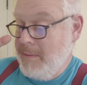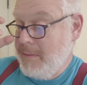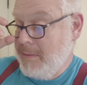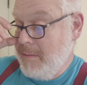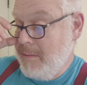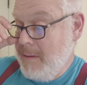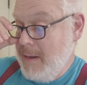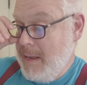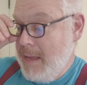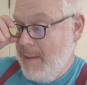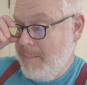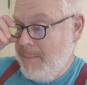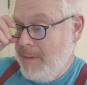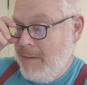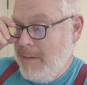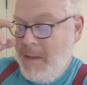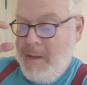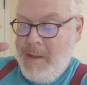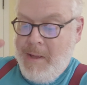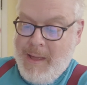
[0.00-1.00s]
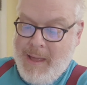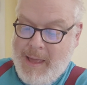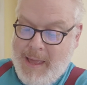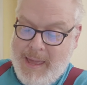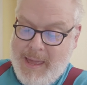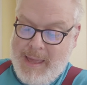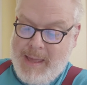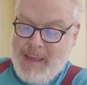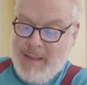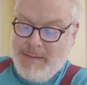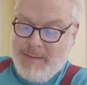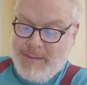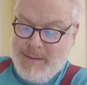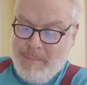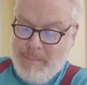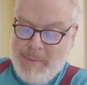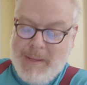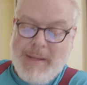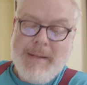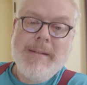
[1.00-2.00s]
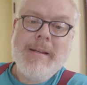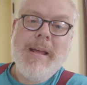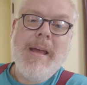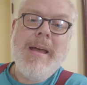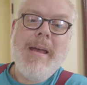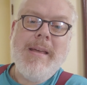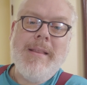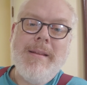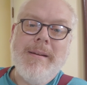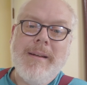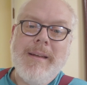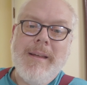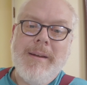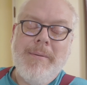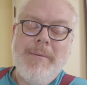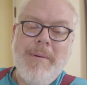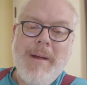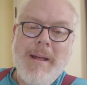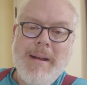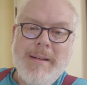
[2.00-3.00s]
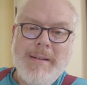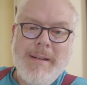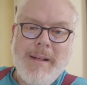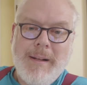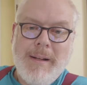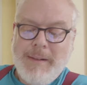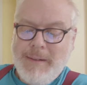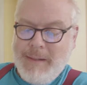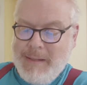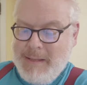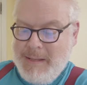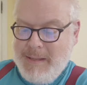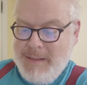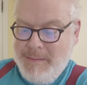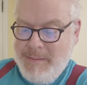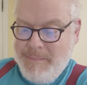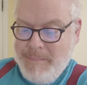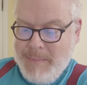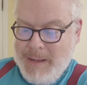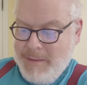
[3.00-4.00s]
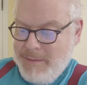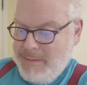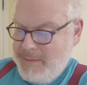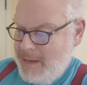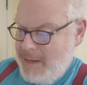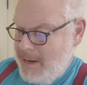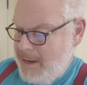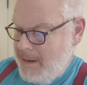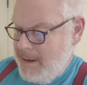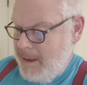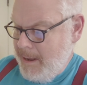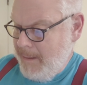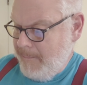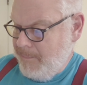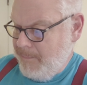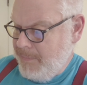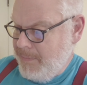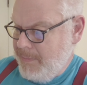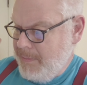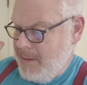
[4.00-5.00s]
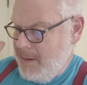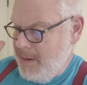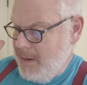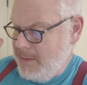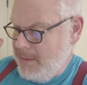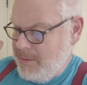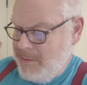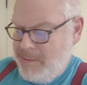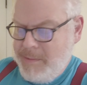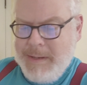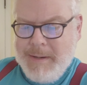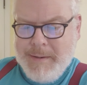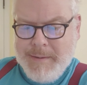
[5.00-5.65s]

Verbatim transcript: so what's going to happen? Hey, it's the big day. They're getting ready to leave Mount Sinai. Uh, two